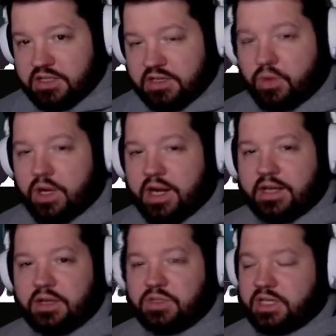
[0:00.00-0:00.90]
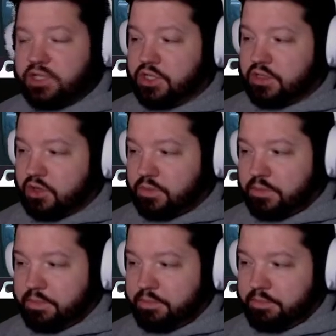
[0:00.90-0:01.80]
And what I did was I took the
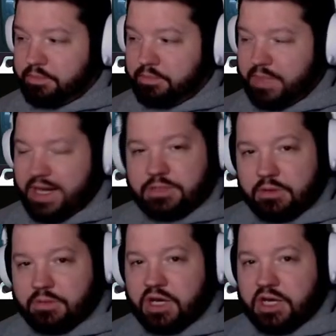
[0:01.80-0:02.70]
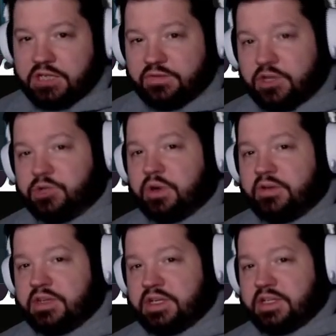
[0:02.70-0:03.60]
maximum cost for each one of
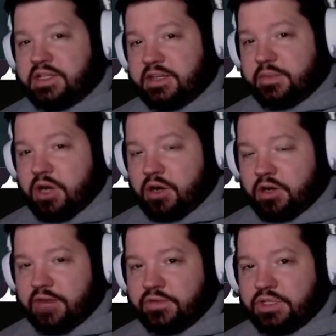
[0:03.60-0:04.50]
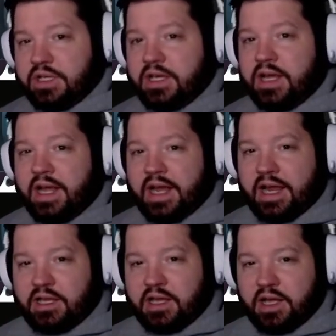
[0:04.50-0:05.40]
the DT MDR rifles, and
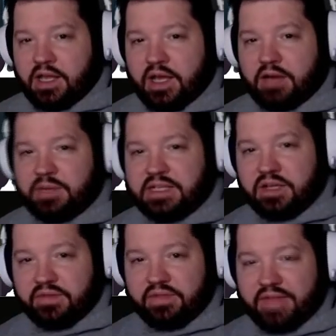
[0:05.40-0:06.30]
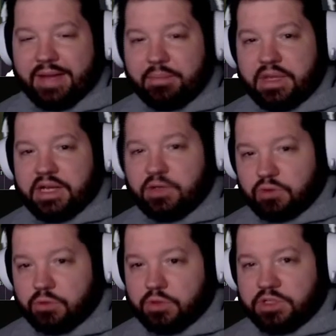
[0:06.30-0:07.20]
I allotted myself that many
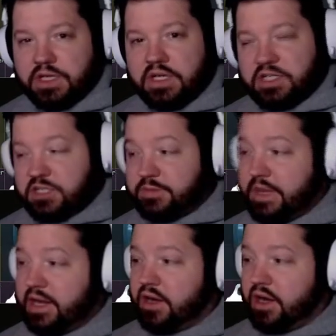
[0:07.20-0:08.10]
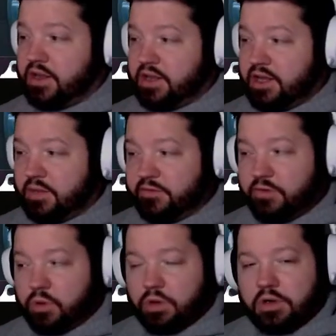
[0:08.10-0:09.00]
rubles to spend on the
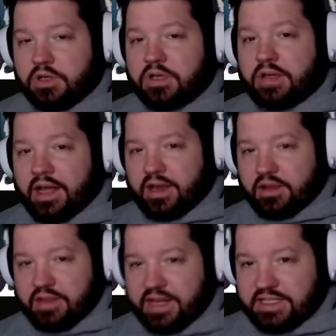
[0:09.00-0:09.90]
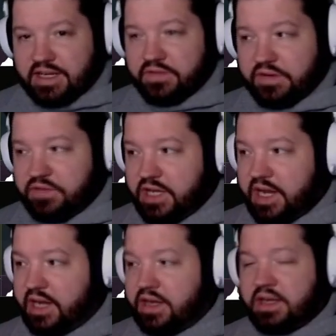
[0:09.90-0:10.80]
M4 and on the
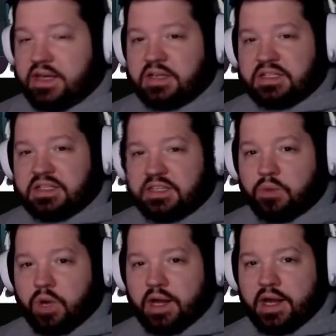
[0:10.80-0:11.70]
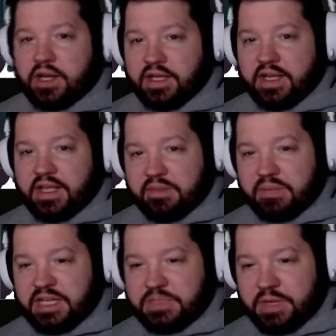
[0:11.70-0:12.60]
SA58 to see what I could get the
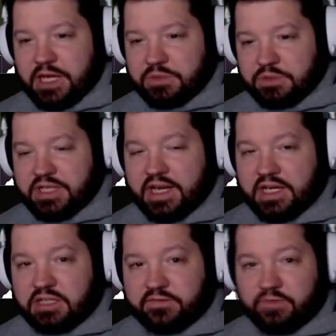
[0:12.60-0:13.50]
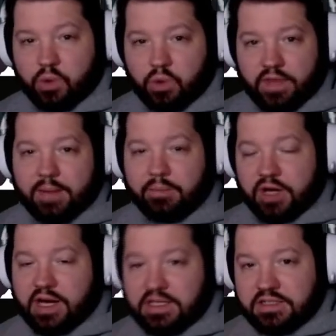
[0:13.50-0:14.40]
best possible settings for that
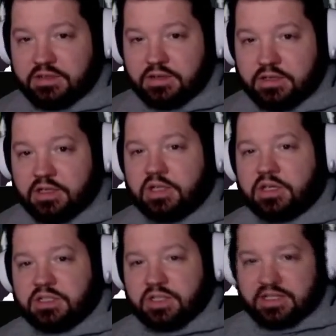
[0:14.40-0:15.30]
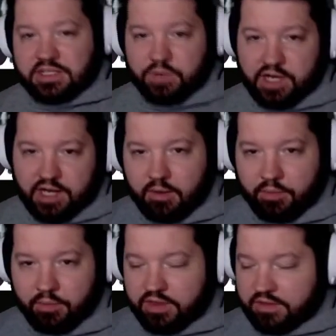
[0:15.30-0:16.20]
price. So let's see what I came up
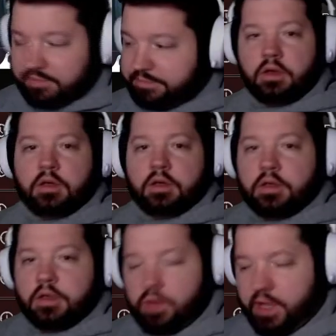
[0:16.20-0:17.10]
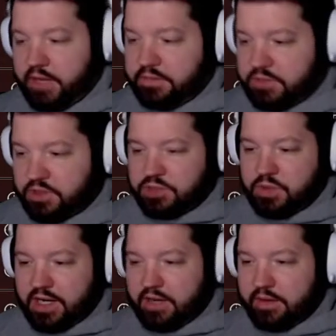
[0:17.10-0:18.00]
with. Okay, so this is what I
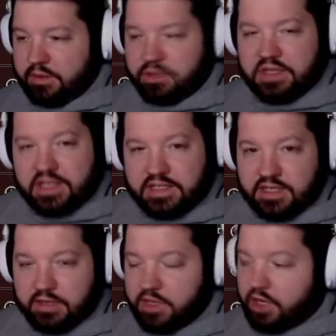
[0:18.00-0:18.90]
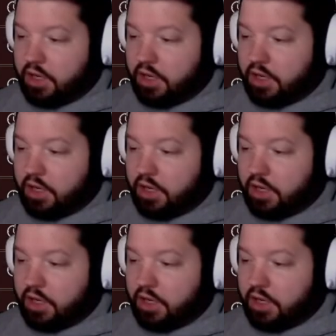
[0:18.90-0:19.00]
came up with the DT MDR.